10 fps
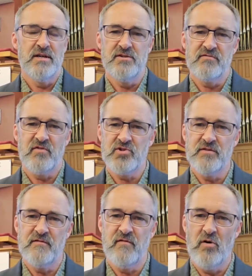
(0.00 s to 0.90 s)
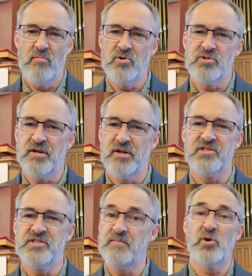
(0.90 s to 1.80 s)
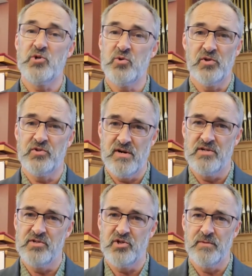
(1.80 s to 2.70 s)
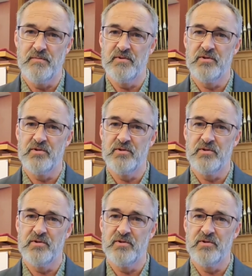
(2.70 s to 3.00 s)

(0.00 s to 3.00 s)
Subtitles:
first and foremost a spiritual transition